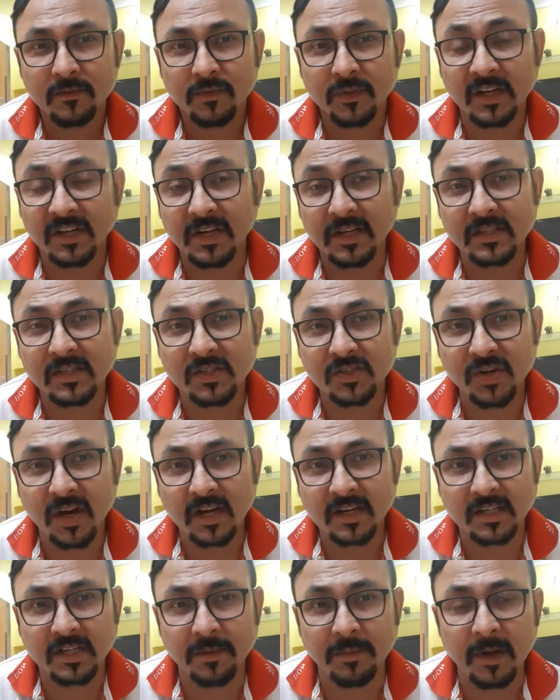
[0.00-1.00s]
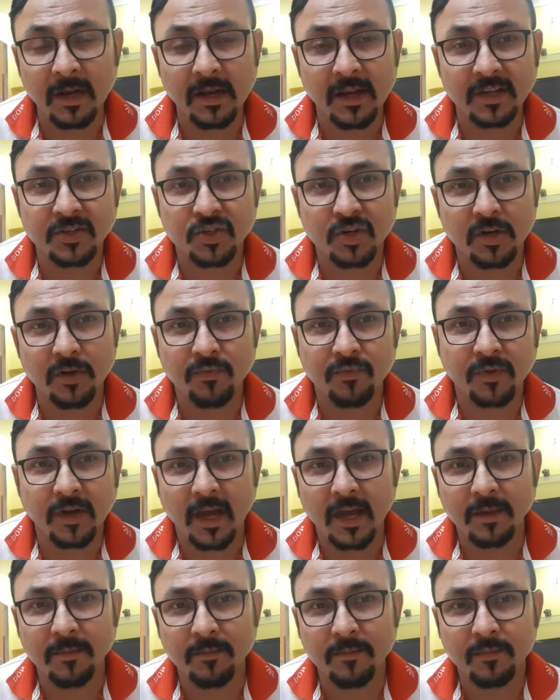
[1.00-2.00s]
the destructible nature of
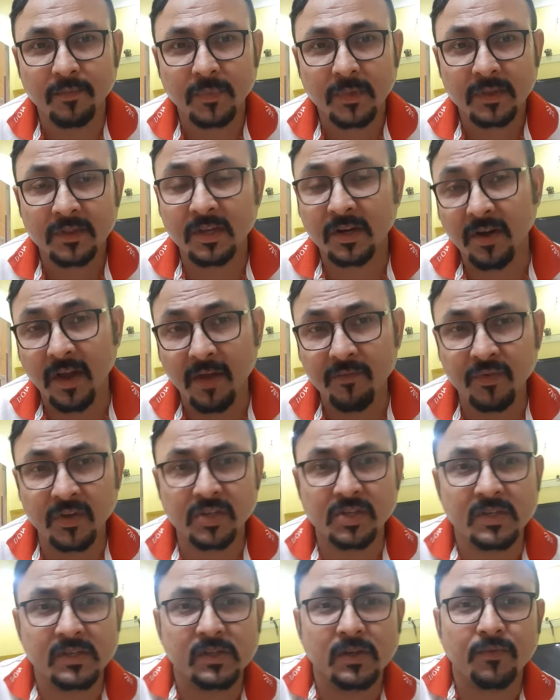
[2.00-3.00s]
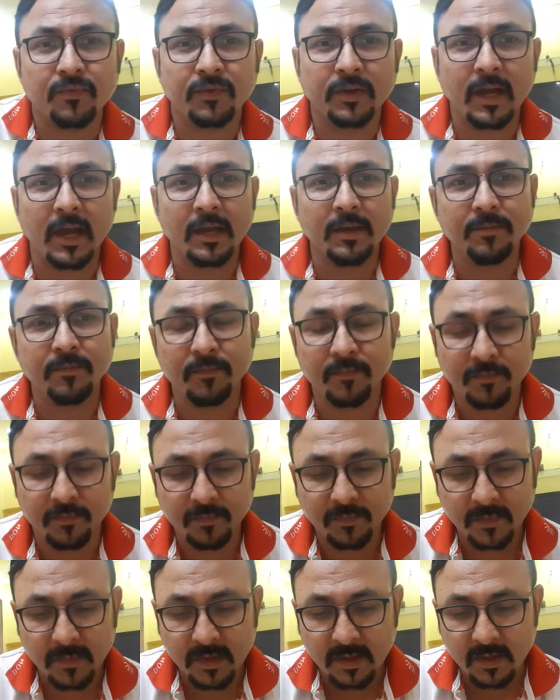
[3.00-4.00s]
time, the ravages of time.
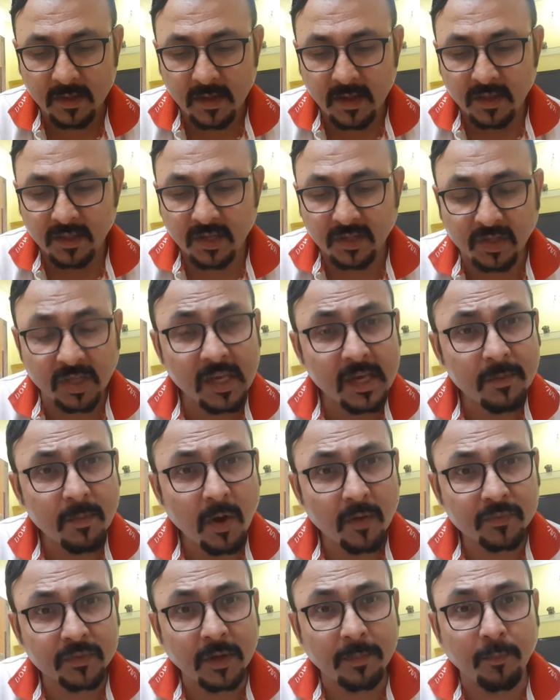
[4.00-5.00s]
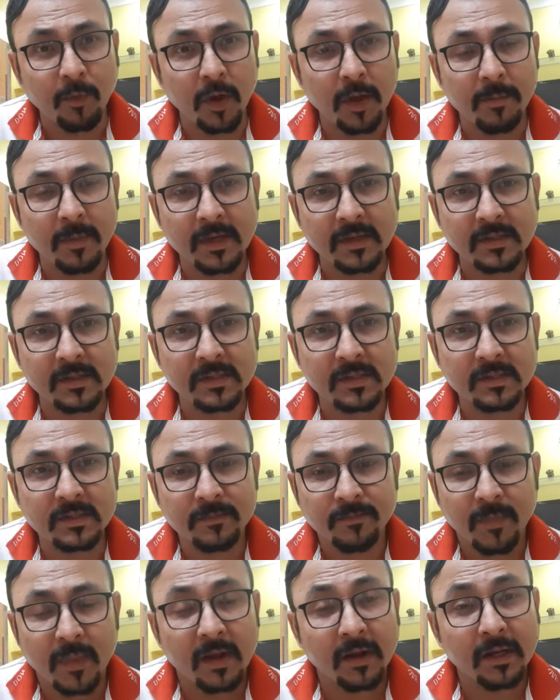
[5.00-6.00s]
The theme of the poem is
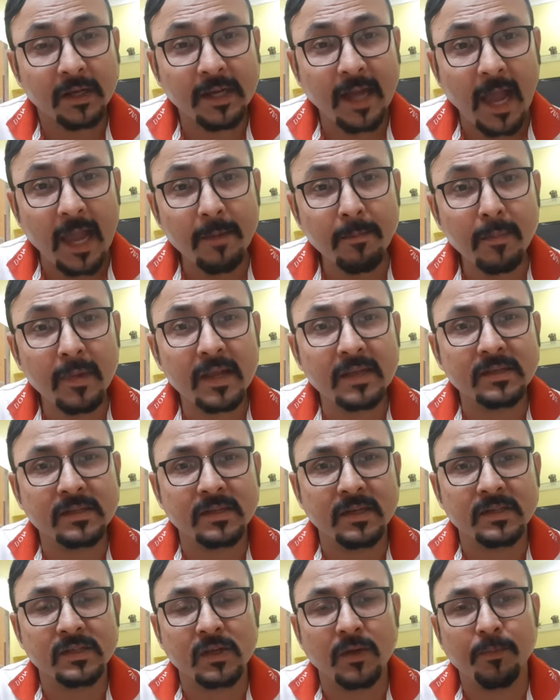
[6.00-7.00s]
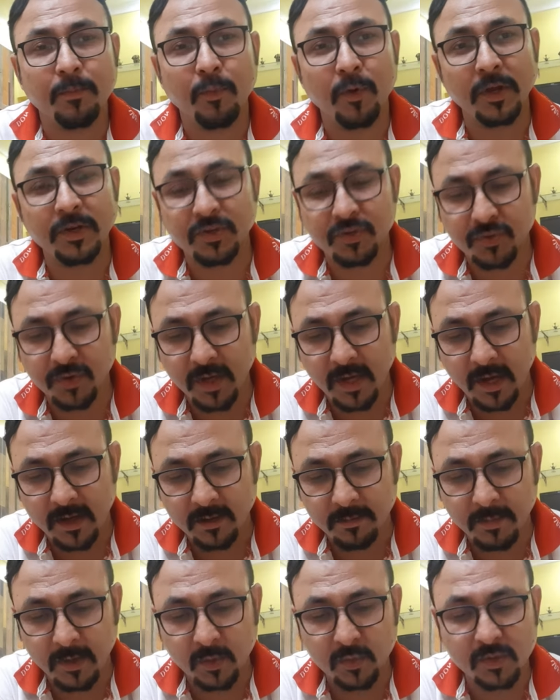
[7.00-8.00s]
timelessness of poetry and
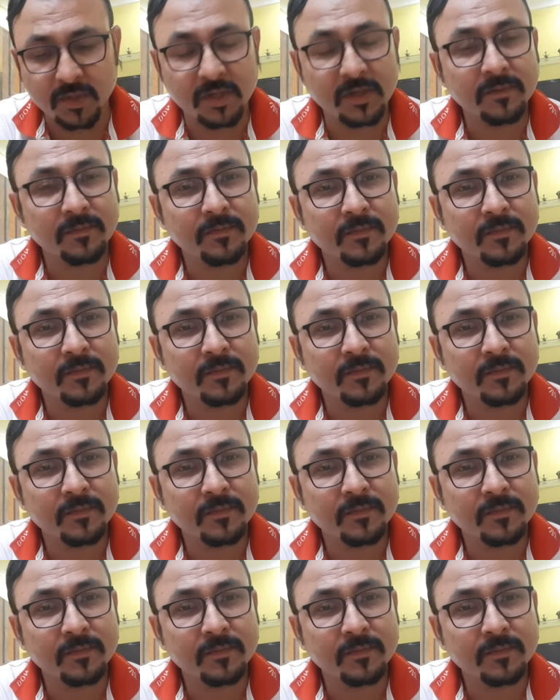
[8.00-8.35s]
beauty.